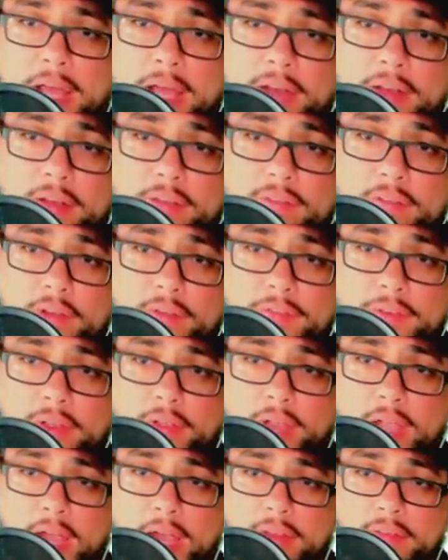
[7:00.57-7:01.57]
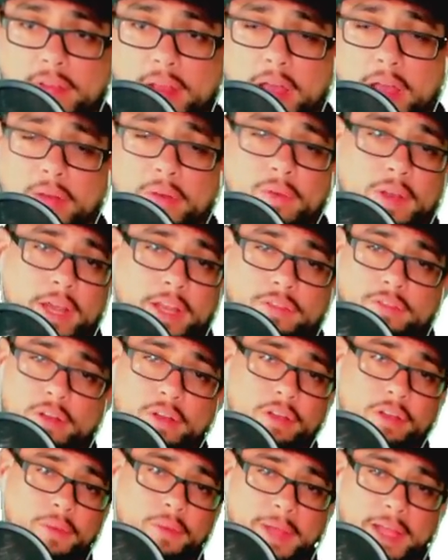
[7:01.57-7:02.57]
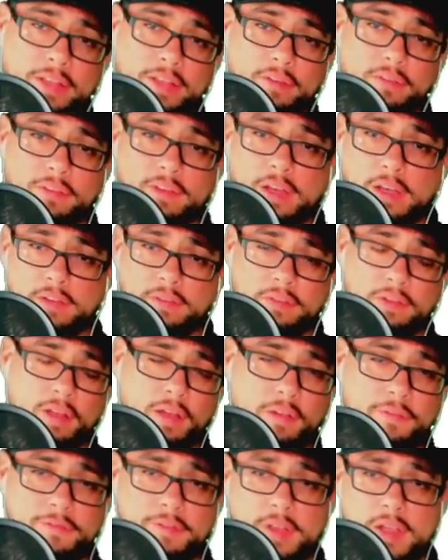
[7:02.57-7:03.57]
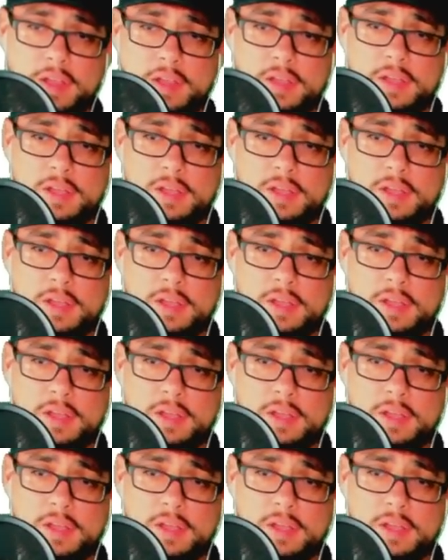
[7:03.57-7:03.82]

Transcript: a lot of this stuff here, guys. I don't like talking about the C stuff.